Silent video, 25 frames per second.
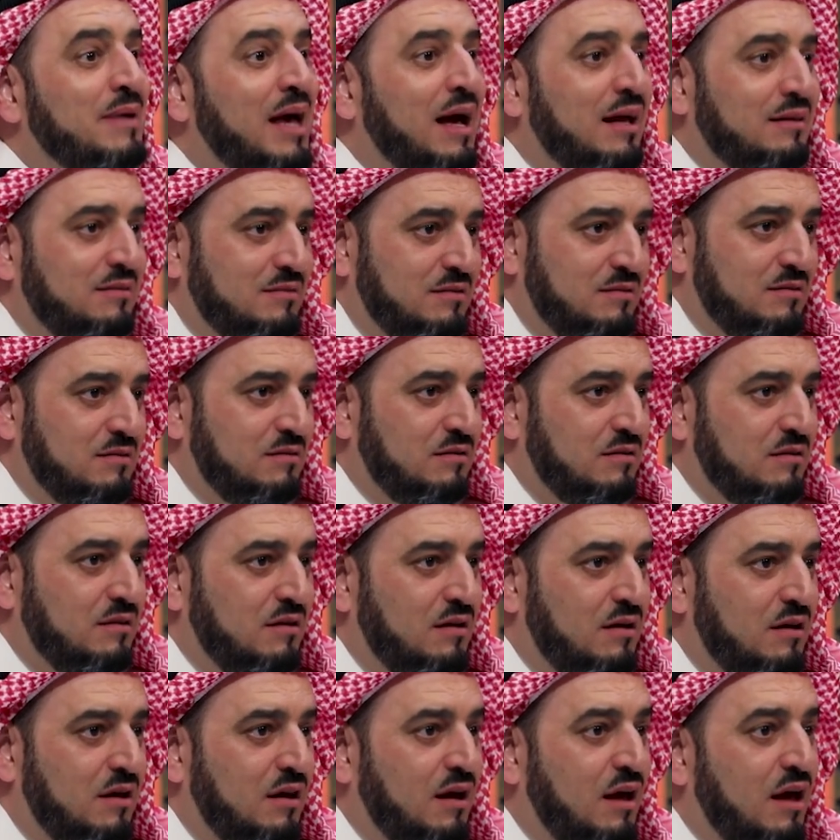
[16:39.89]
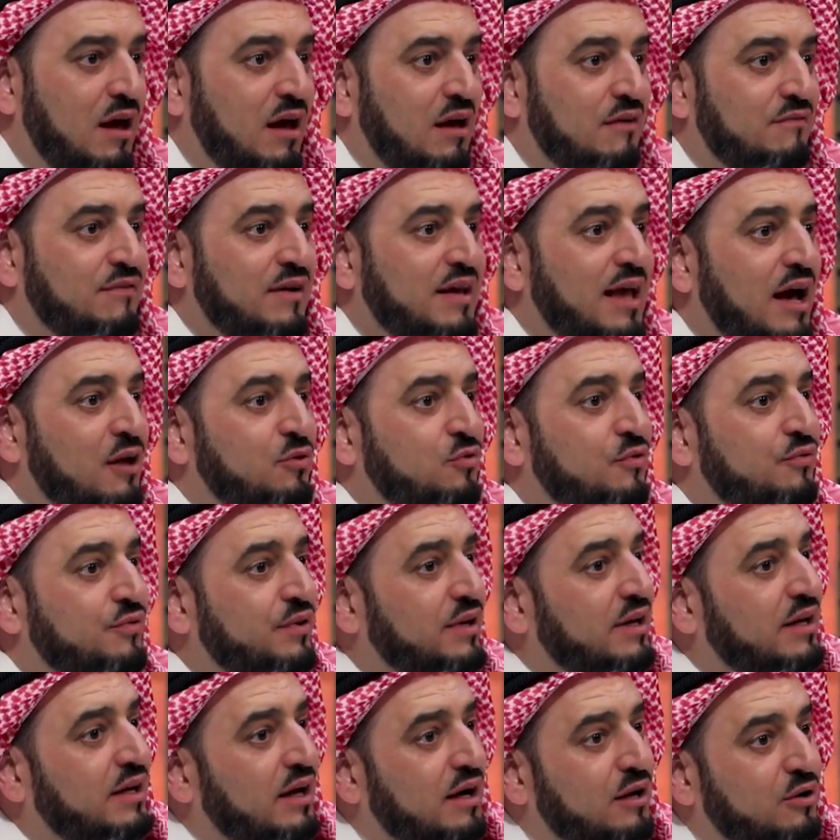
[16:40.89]
even those considered
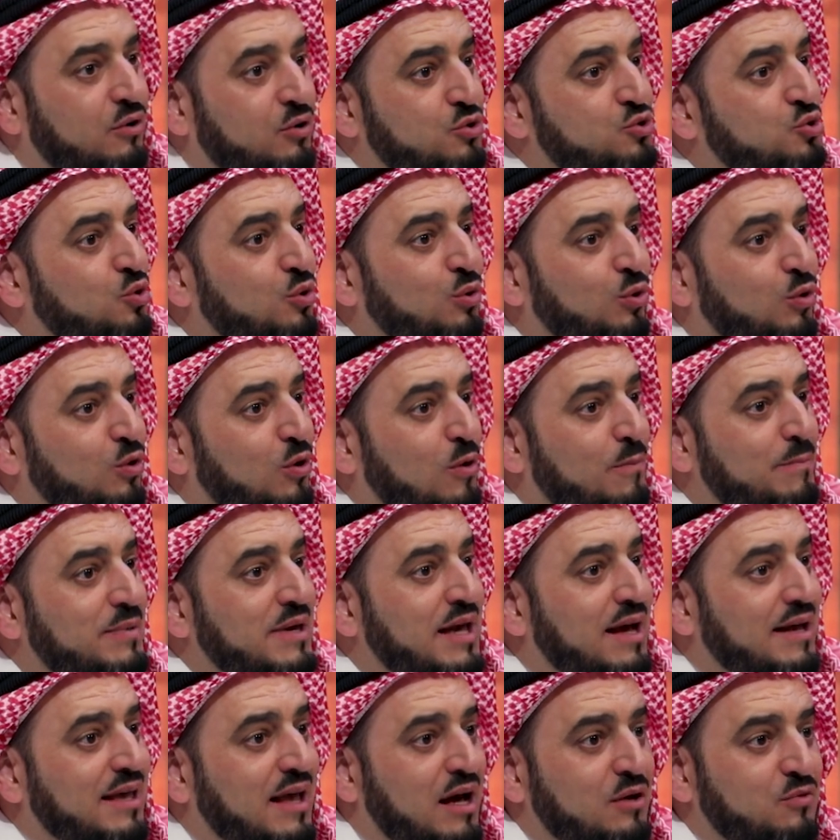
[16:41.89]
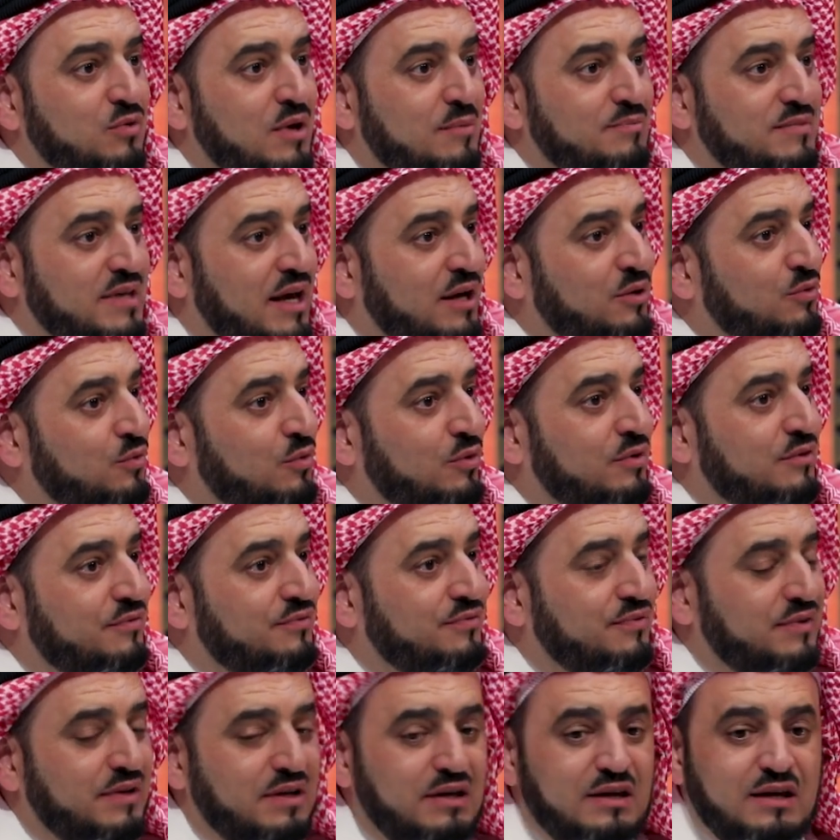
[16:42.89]
socially inferior,
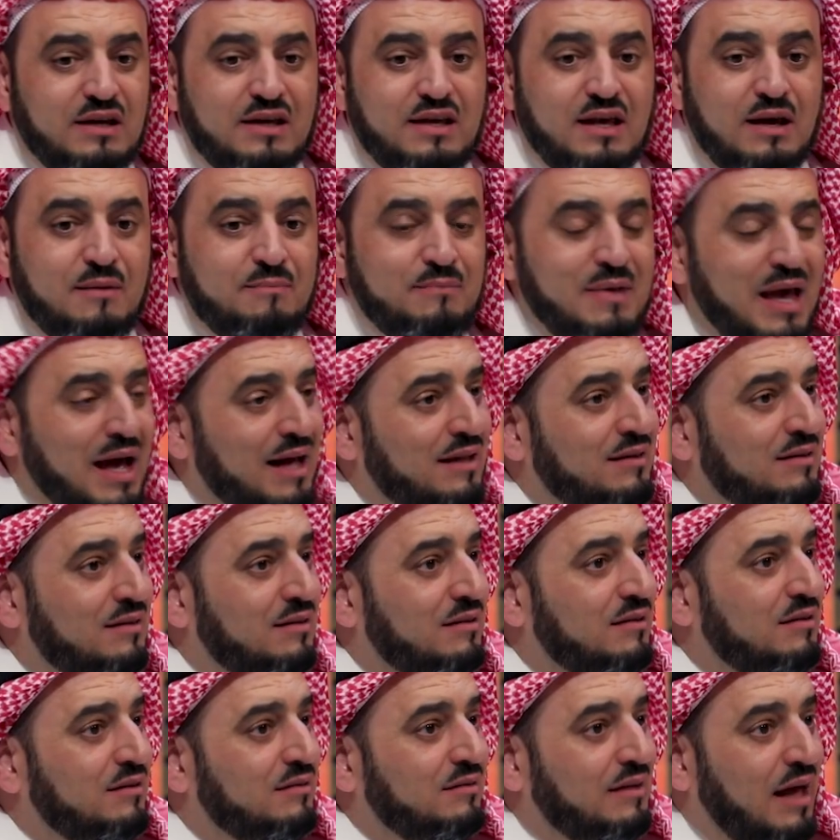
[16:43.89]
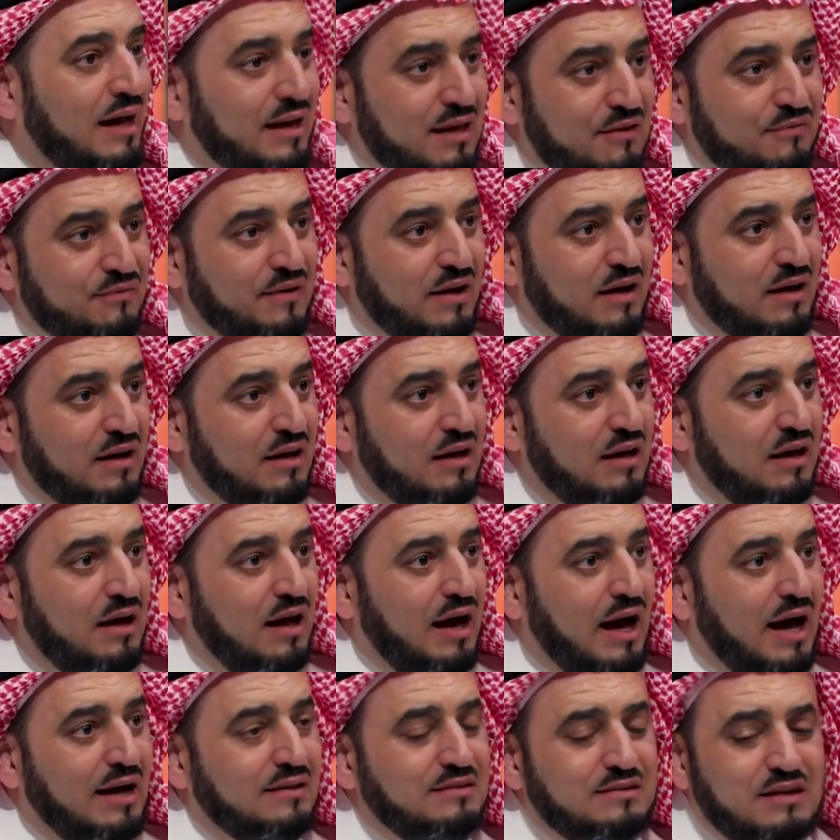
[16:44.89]
such as shoemaking, shoe
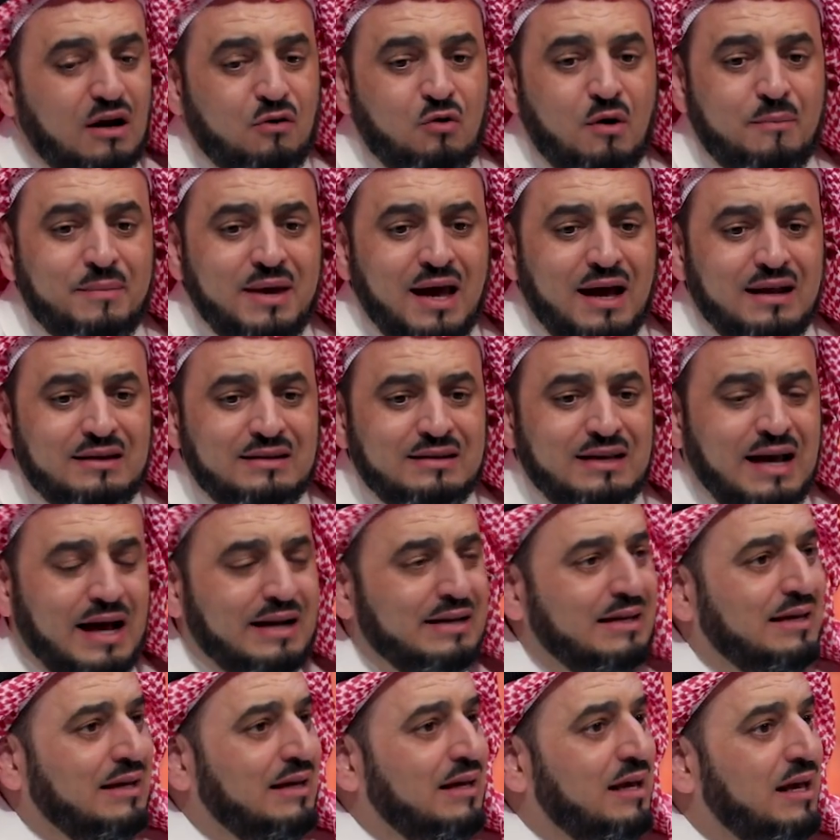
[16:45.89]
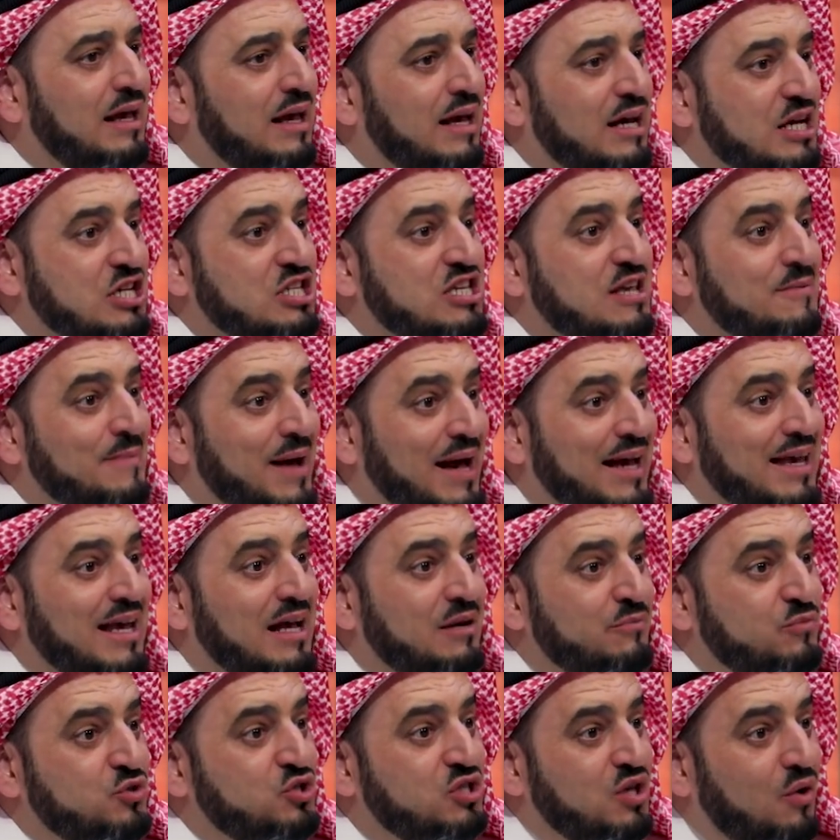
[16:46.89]
repair, tailoring
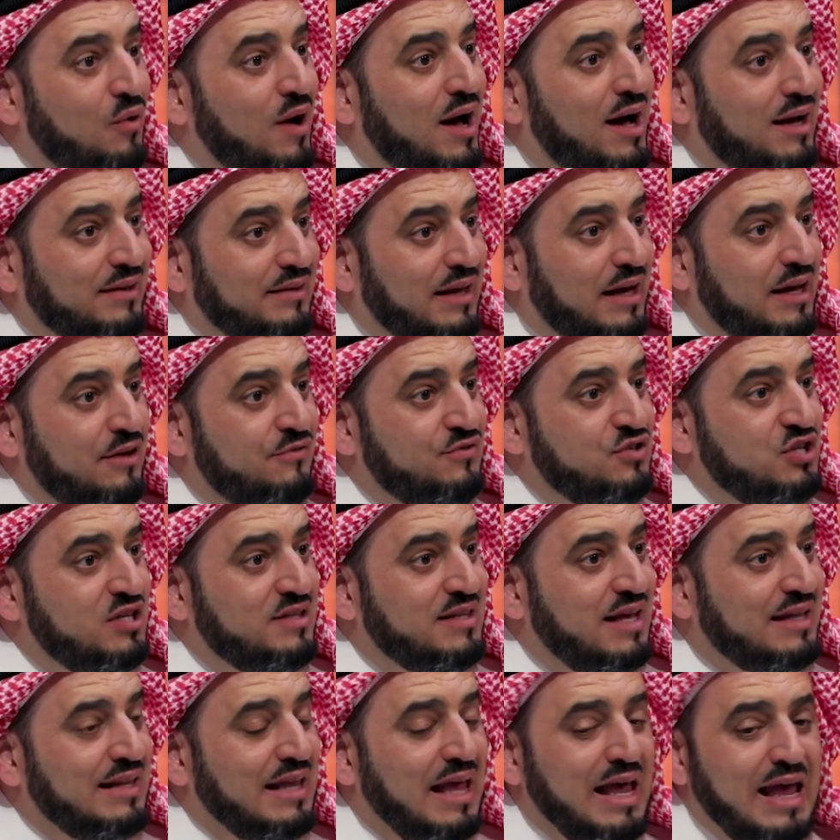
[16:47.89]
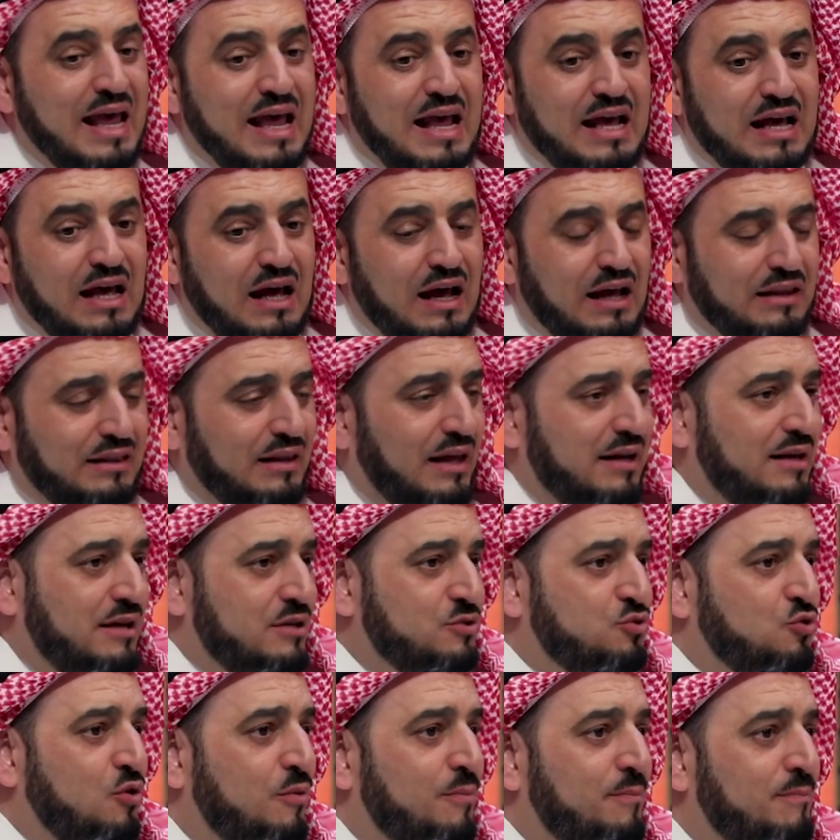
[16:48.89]
certain items,
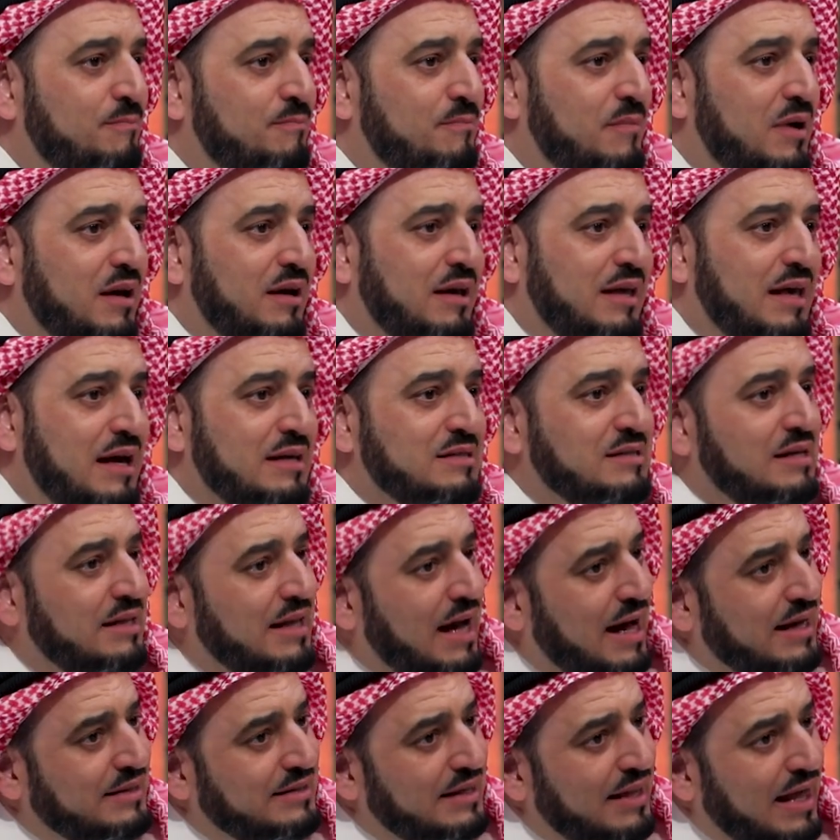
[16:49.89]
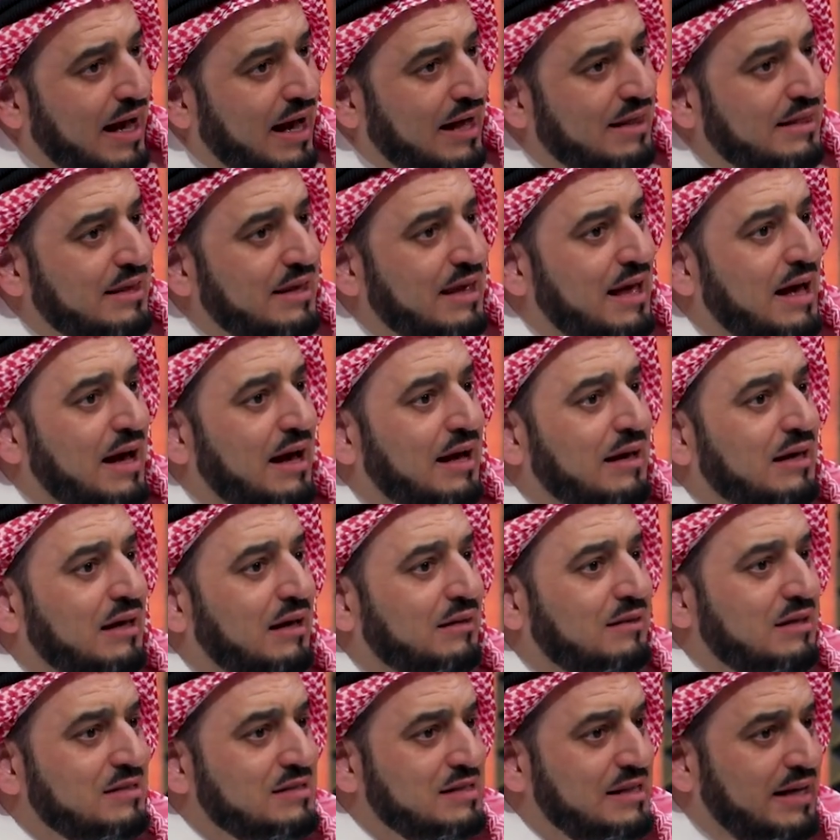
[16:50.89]
alcohol production,
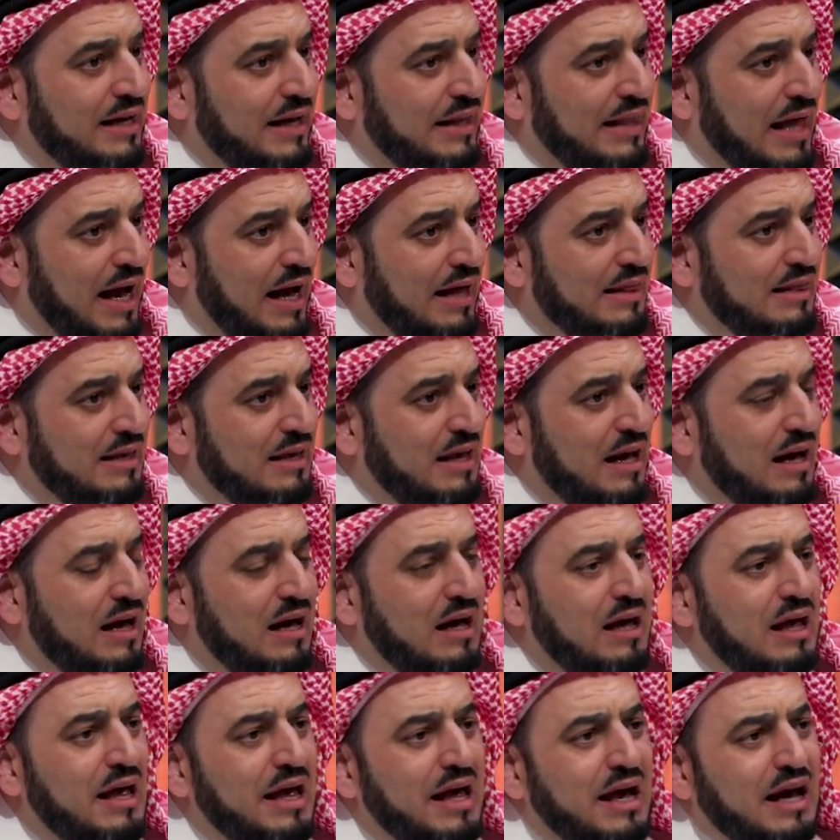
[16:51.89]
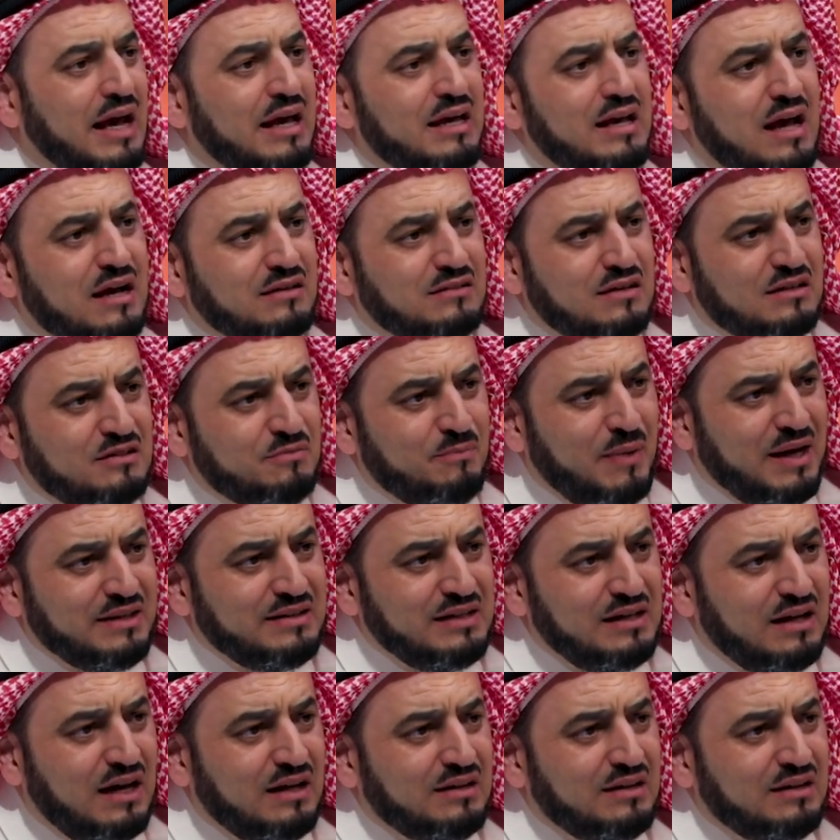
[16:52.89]
prostitution, and usury,